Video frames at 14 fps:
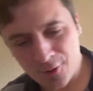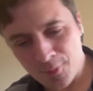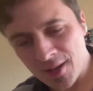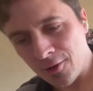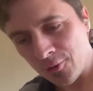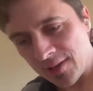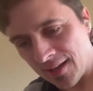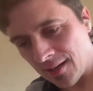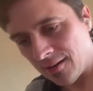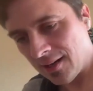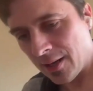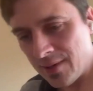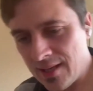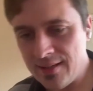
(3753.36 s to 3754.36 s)
out on my own now.
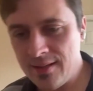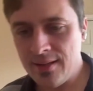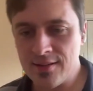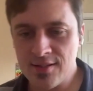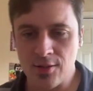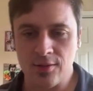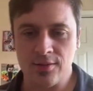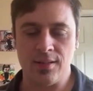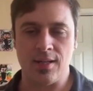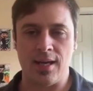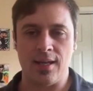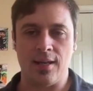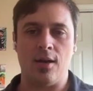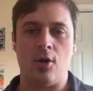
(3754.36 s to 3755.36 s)
I'm an indie consultant
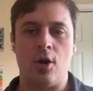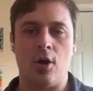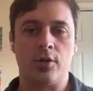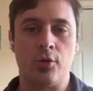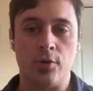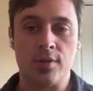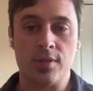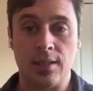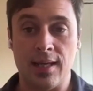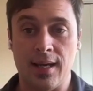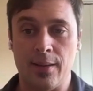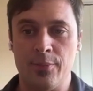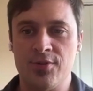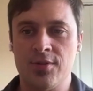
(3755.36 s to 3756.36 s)
at Arcturus
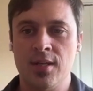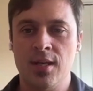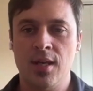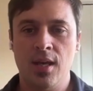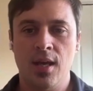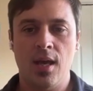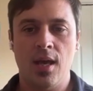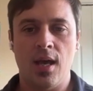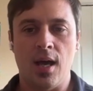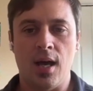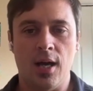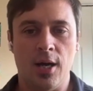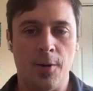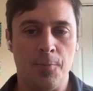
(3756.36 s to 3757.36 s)
Labs.
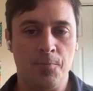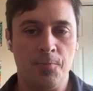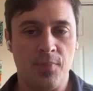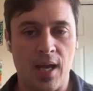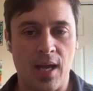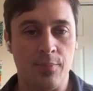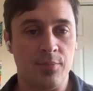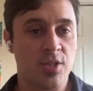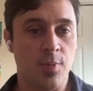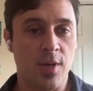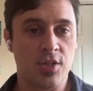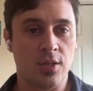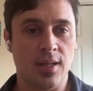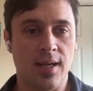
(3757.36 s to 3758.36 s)
I'm
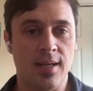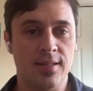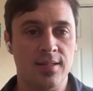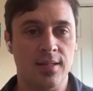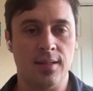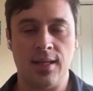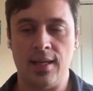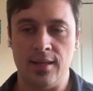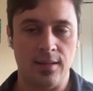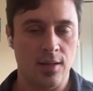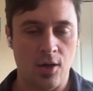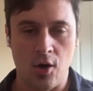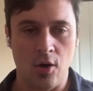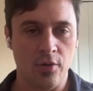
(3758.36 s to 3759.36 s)
specializing
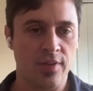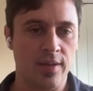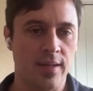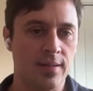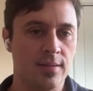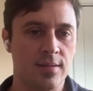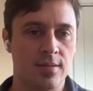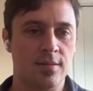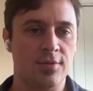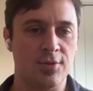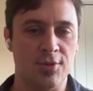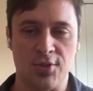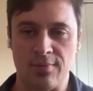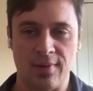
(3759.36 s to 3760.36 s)
in all things,
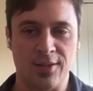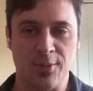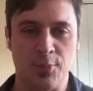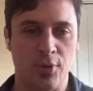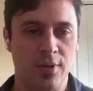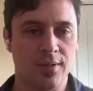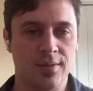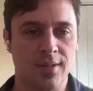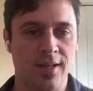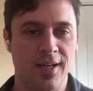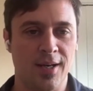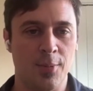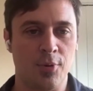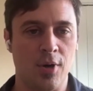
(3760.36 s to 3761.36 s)
just like the book,
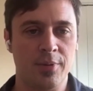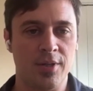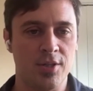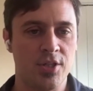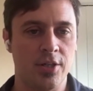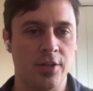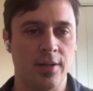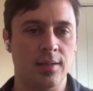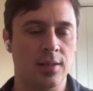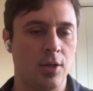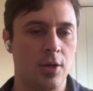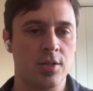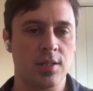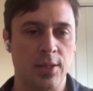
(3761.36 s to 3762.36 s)
prompt engineering,
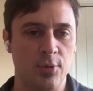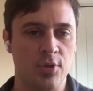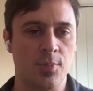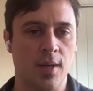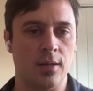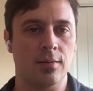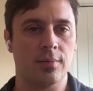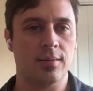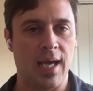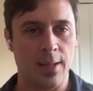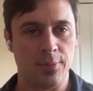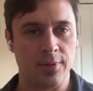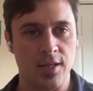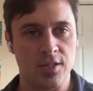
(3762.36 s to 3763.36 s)
large language model
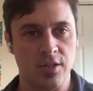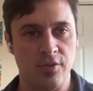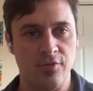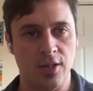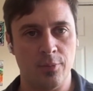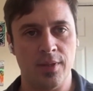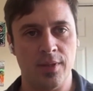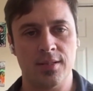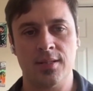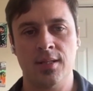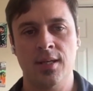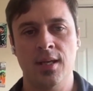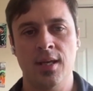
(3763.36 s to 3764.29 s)
application development.